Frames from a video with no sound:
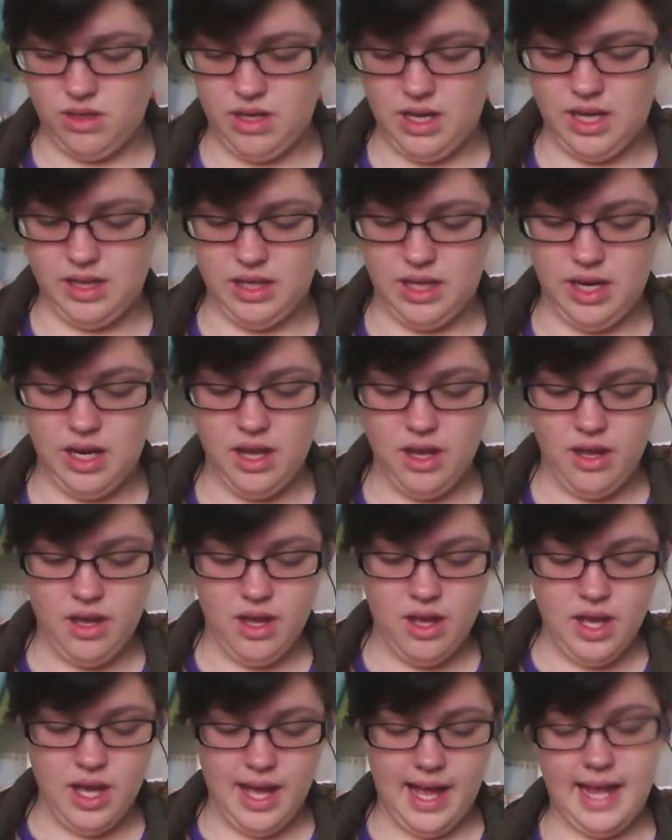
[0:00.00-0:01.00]
And then
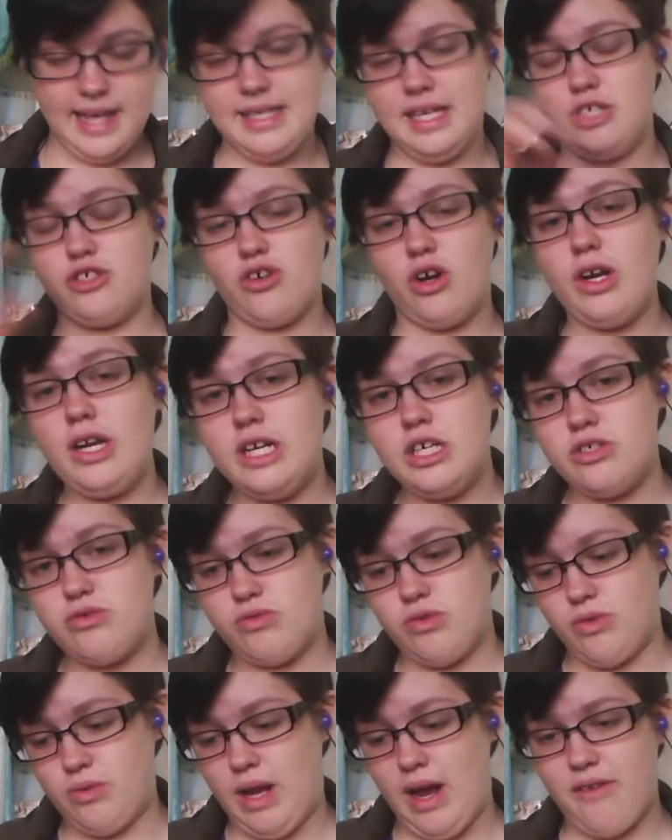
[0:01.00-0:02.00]
as I draw each
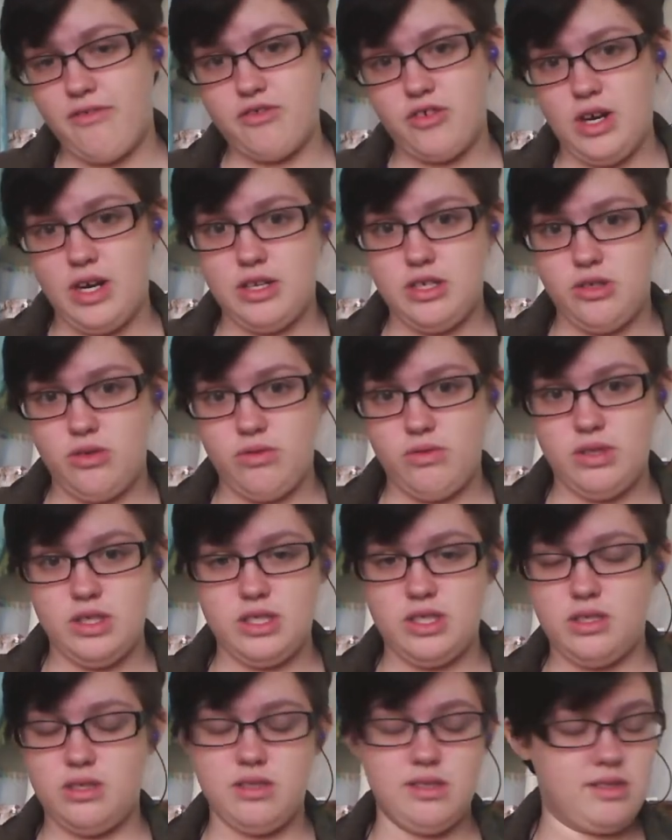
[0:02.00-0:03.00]
rune, after I do
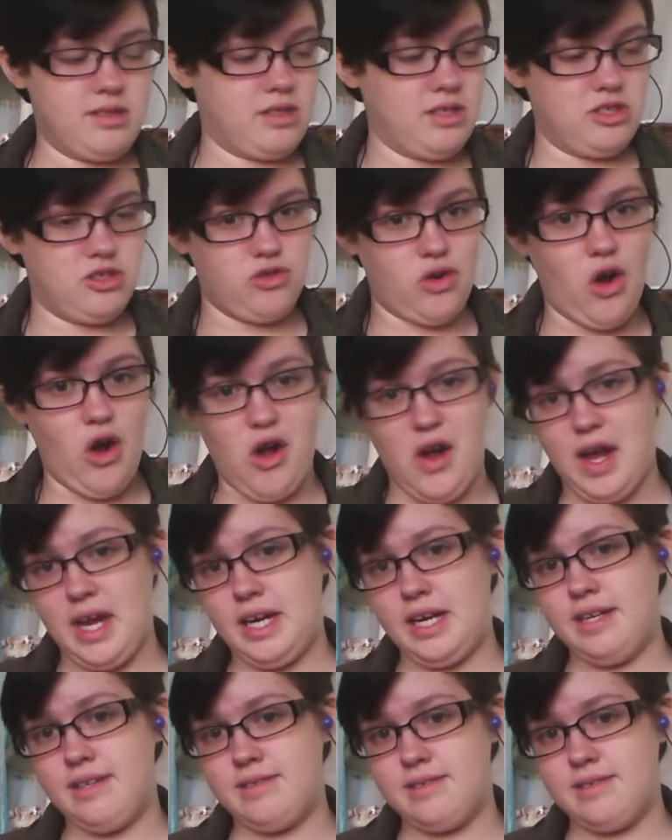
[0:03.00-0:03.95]
the drawing,